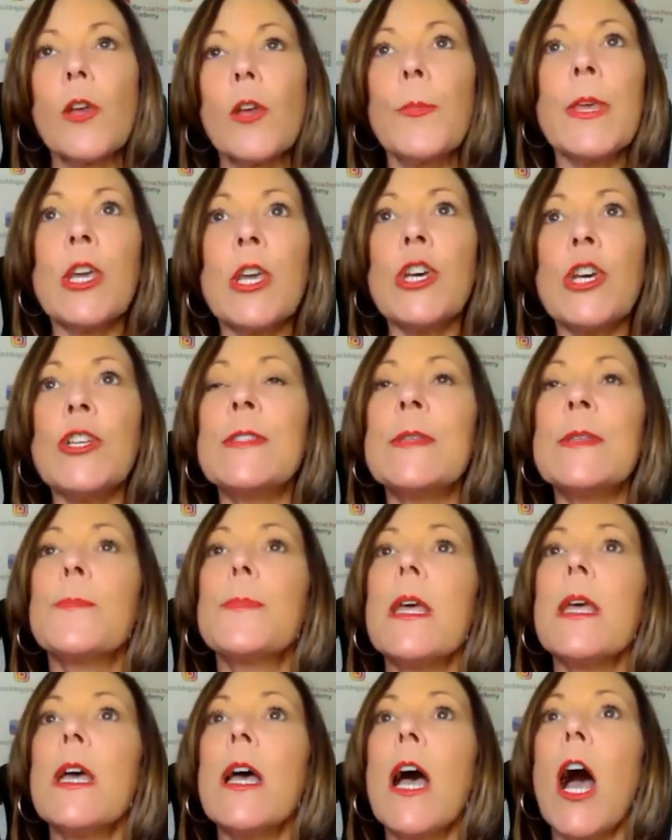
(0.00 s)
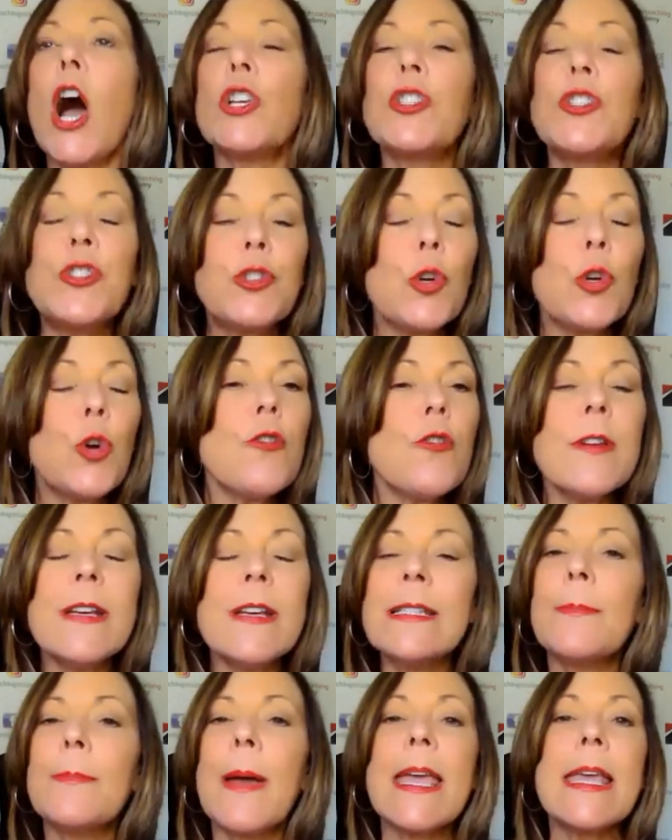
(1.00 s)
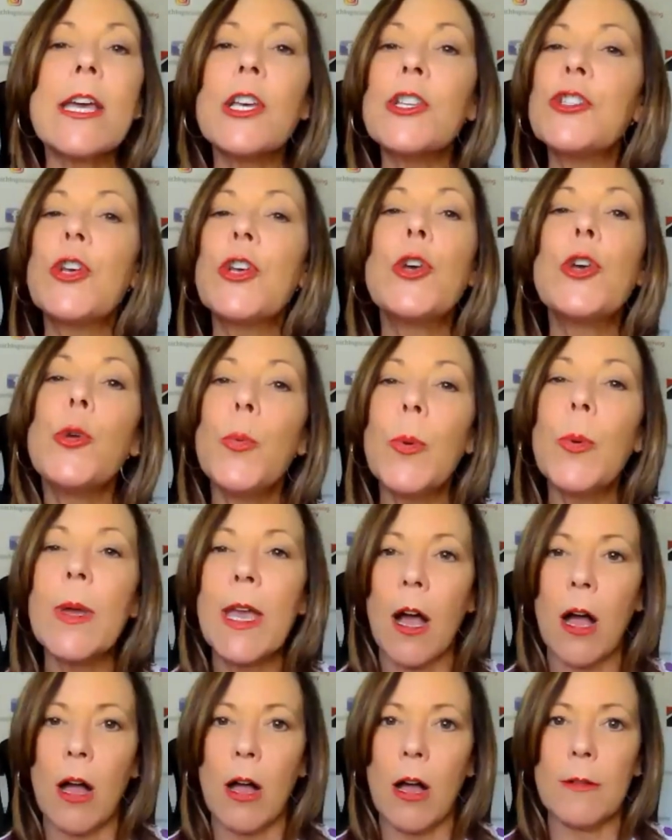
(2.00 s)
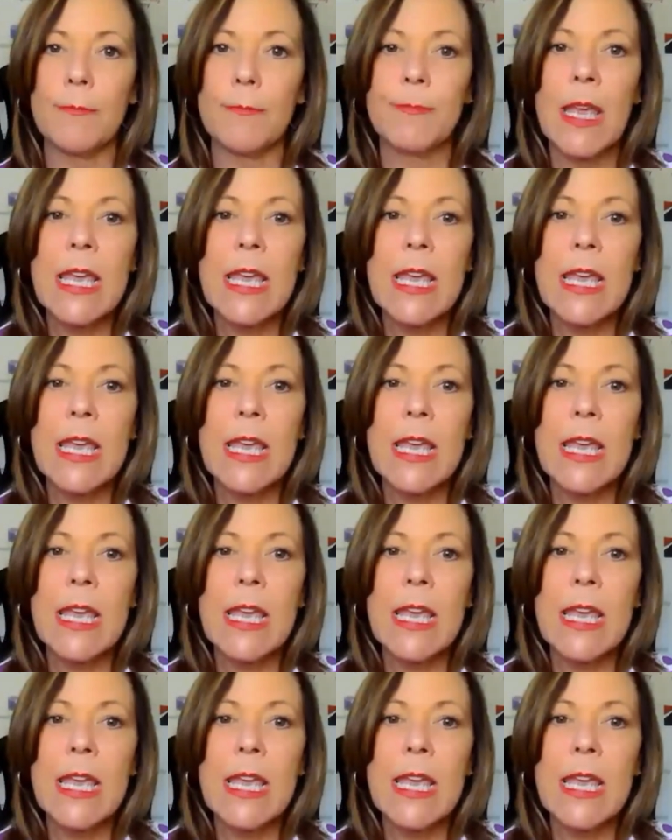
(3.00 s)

because our stories make us who we are.